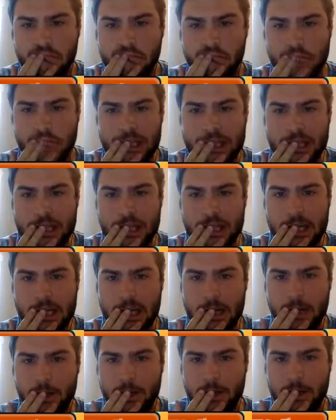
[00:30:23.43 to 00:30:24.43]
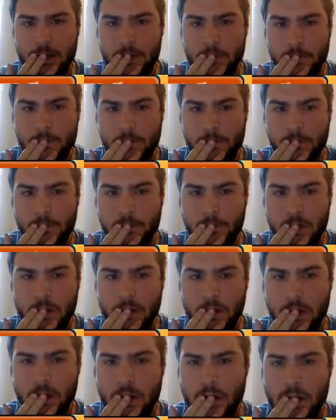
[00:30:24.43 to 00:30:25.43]
Put Duck out here.
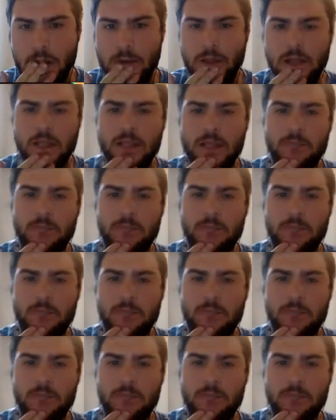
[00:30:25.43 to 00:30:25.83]
Yeah, he's